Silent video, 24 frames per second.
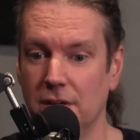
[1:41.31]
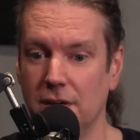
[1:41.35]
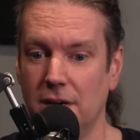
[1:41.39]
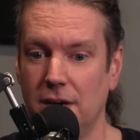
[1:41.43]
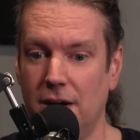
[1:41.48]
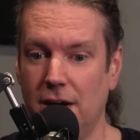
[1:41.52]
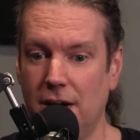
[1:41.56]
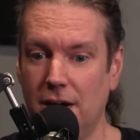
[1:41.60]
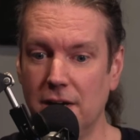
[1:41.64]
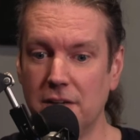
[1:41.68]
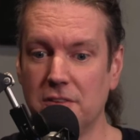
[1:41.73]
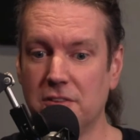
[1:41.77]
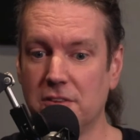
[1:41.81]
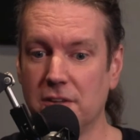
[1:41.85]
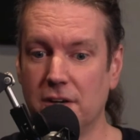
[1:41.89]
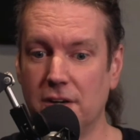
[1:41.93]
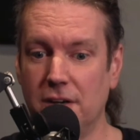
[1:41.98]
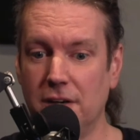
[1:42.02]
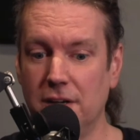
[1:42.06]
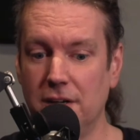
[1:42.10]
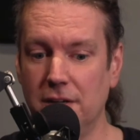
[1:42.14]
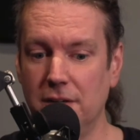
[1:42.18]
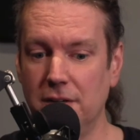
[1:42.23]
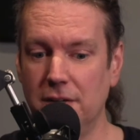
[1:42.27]
I
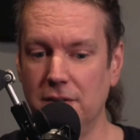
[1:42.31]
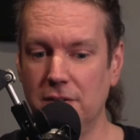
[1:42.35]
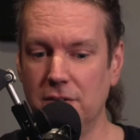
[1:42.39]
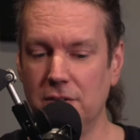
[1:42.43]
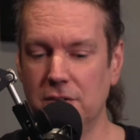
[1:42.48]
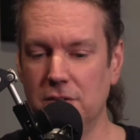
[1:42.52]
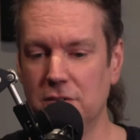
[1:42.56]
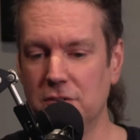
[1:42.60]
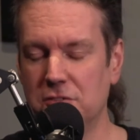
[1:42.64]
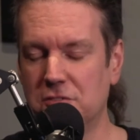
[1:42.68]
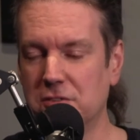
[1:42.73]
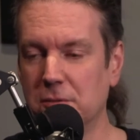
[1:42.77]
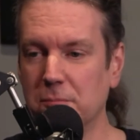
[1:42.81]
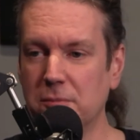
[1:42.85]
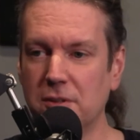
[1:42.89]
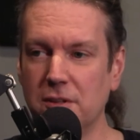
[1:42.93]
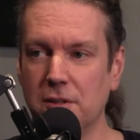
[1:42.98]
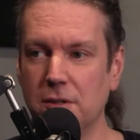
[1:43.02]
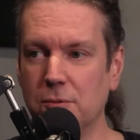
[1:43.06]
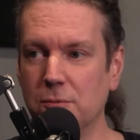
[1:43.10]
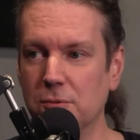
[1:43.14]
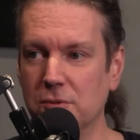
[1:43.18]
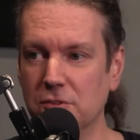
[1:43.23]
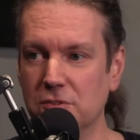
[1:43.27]
thought, something
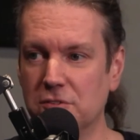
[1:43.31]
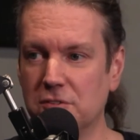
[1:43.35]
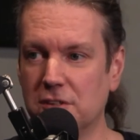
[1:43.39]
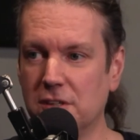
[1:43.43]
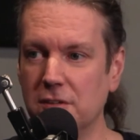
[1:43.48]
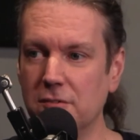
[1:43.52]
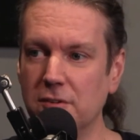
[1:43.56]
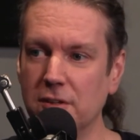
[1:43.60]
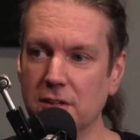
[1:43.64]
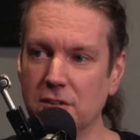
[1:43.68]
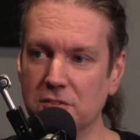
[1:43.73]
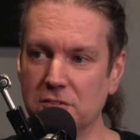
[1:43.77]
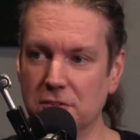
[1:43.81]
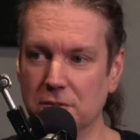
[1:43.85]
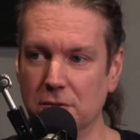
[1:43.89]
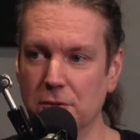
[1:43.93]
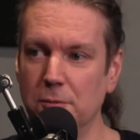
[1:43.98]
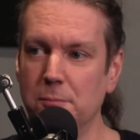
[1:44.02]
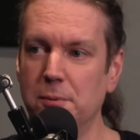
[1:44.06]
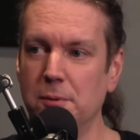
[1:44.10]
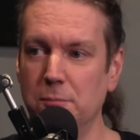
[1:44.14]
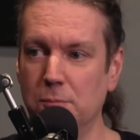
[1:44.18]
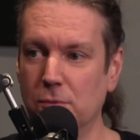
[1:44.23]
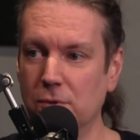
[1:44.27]
that was giving us a
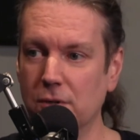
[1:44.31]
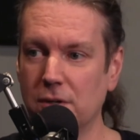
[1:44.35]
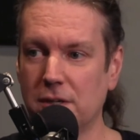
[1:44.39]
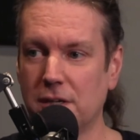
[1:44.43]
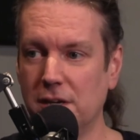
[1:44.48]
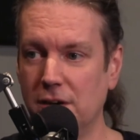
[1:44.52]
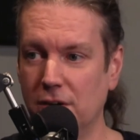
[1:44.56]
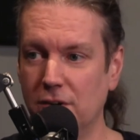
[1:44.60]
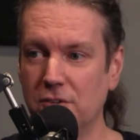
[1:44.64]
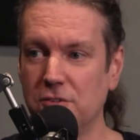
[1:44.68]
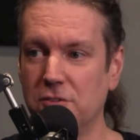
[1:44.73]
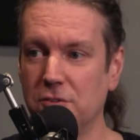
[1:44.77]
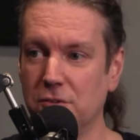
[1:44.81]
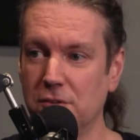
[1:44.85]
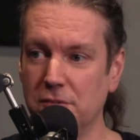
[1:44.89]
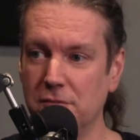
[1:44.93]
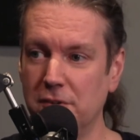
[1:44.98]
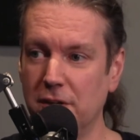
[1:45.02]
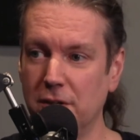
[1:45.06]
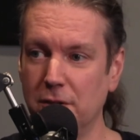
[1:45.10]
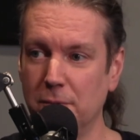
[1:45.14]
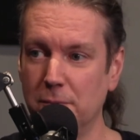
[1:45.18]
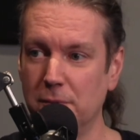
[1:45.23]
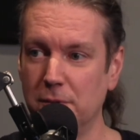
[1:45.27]
little bit more character
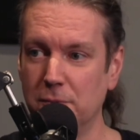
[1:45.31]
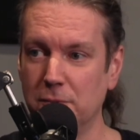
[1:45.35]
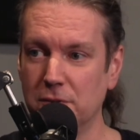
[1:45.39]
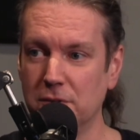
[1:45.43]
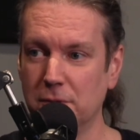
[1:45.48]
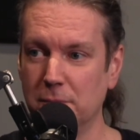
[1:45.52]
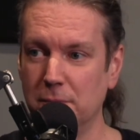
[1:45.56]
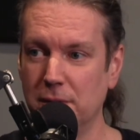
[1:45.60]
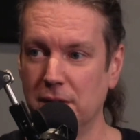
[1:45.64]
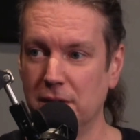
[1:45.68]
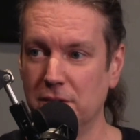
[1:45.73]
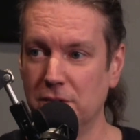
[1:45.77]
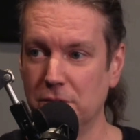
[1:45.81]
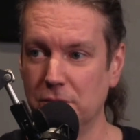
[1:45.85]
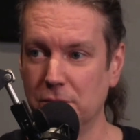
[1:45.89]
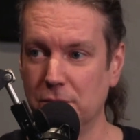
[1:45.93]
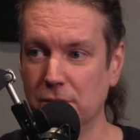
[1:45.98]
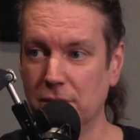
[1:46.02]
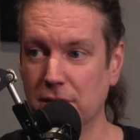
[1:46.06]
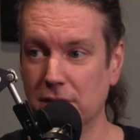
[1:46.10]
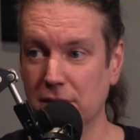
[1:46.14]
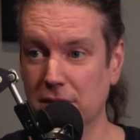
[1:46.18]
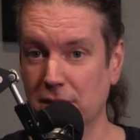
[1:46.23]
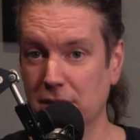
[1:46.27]
development with the
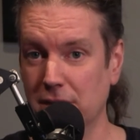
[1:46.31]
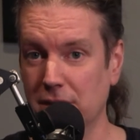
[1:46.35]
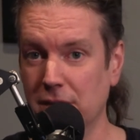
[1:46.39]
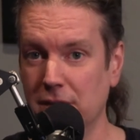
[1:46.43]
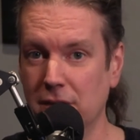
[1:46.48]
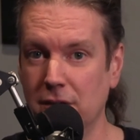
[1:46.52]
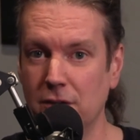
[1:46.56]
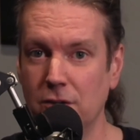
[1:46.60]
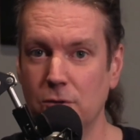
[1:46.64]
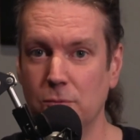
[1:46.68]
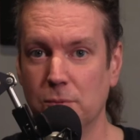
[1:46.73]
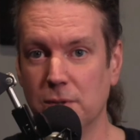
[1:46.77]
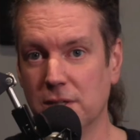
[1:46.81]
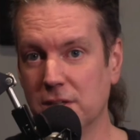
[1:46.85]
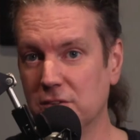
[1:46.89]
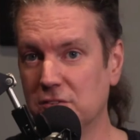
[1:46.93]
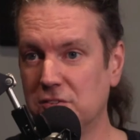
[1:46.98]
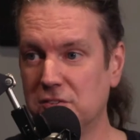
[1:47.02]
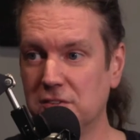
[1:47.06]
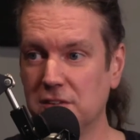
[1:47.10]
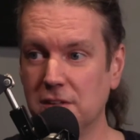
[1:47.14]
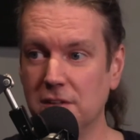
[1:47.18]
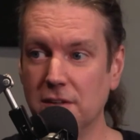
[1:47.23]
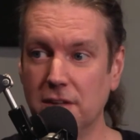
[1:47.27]
Mandalorian. We could
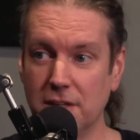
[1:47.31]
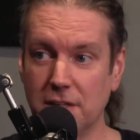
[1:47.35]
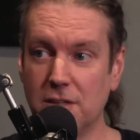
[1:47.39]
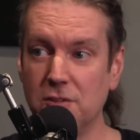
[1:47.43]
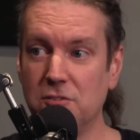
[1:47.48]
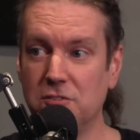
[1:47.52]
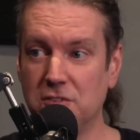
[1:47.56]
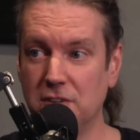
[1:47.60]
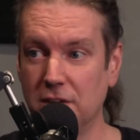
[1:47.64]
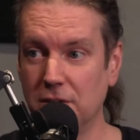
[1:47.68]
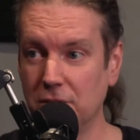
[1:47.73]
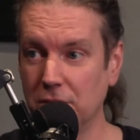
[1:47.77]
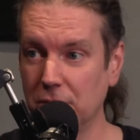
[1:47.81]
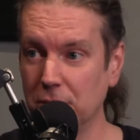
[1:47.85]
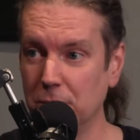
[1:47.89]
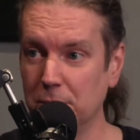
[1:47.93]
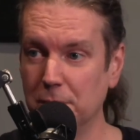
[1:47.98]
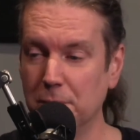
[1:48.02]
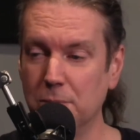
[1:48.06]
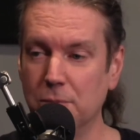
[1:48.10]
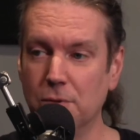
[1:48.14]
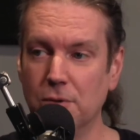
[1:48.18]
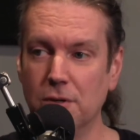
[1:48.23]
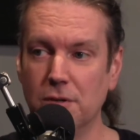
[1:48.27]
see, like you said, a little
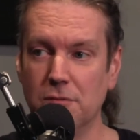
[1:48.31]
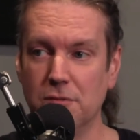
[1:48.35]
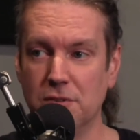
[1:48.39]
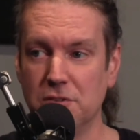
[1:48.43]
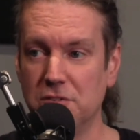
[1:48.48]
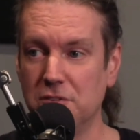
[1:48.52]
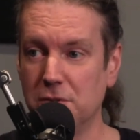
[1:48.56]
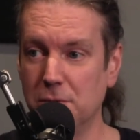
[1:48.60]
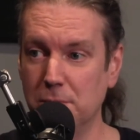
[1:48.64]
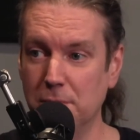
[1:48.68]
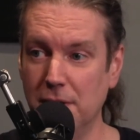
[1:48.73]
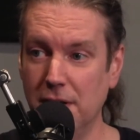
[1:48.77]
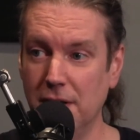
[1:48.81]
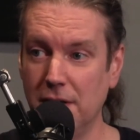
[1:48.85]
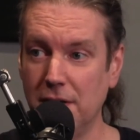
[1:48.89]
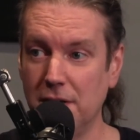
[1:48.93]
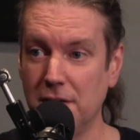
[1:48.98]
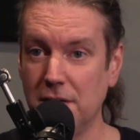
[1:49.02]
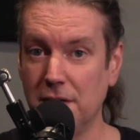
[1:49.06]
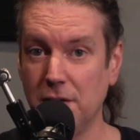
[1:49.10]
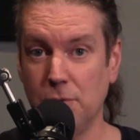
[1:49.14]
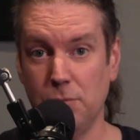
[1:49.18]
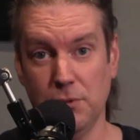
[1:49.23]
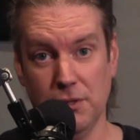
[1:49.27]
bit more of his
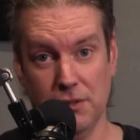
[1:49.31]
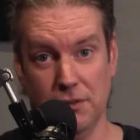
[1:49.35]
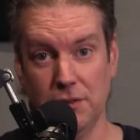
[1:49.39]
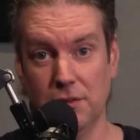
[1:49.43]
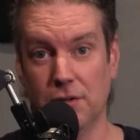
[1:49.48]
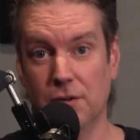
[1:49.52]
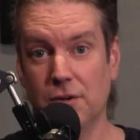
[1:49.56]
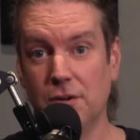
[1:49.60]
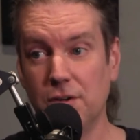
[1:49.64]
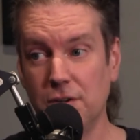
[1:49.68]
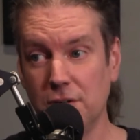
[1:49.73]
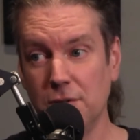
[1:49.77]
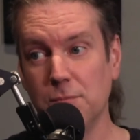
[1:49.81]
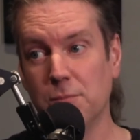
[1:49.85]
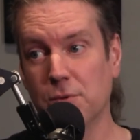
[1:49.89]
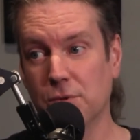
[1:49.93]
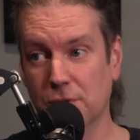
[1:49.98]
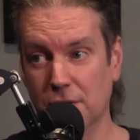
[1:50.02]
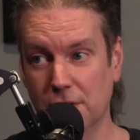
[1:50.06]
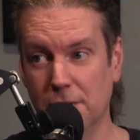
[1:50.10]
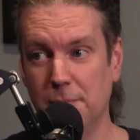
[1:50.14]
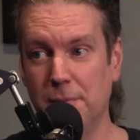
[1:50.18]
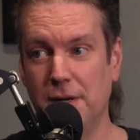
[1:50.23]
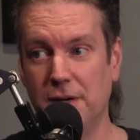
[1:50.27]
humanity. We learned
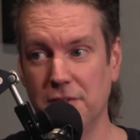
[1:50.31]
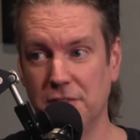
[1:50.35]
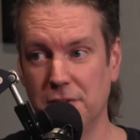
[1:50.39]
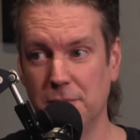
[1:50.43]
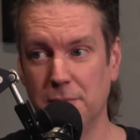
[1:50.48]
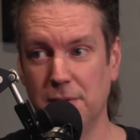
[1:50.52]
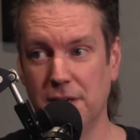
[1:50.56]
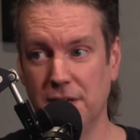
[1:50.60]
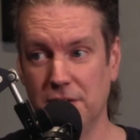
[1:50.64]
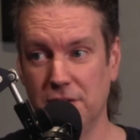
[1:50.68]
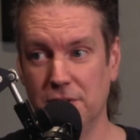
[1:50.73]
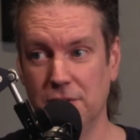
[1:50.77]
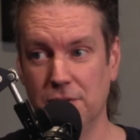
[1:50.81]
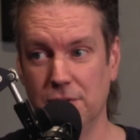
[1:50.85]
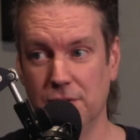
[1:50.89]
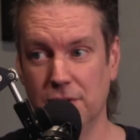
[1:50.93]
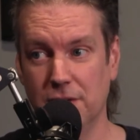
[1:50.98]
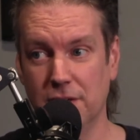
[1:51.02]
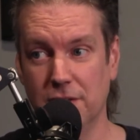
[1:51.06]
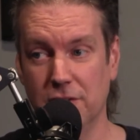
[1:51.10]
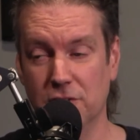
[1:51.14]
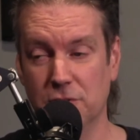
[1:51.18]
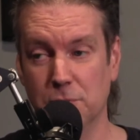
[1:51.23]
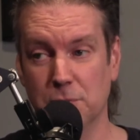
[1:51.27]
more about the
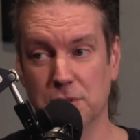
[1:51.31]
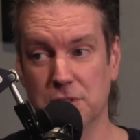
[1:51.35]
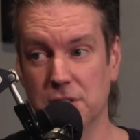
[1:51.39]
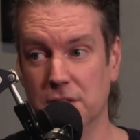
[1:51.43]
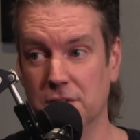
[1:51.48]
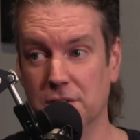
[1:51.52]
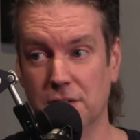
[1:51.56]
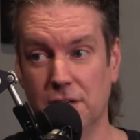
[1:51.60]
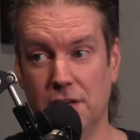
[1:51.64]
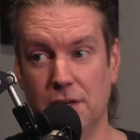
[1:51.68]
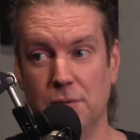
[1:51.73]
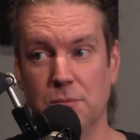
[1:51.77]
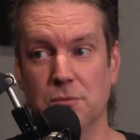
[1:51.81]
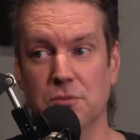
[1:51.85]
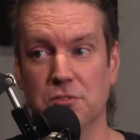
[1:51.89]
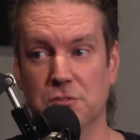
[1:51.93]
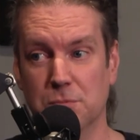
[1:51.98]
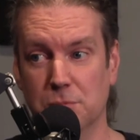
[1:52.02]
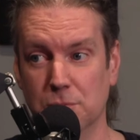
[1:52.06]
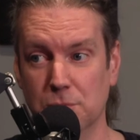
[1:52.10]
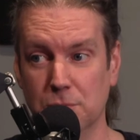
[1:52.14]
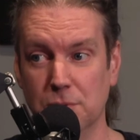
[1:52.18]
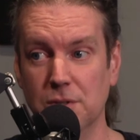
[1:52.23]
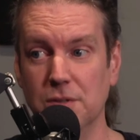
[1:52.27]
Mandalorians, which I thought
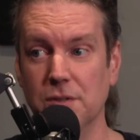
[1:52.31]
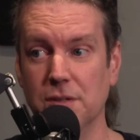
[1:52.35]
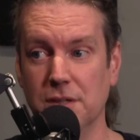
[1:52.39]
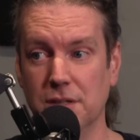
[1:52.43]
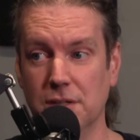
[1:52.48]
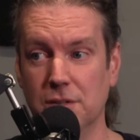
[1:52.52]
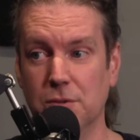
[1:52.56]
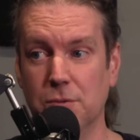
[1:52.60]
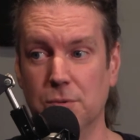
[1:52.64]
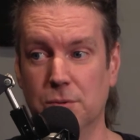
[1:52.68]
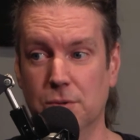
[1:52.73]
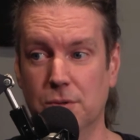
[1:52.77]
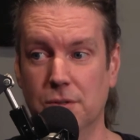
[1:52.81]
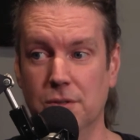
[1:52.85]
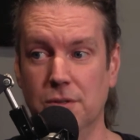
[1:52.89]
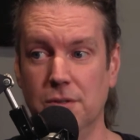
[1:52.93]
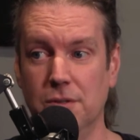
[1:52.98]
was really cool.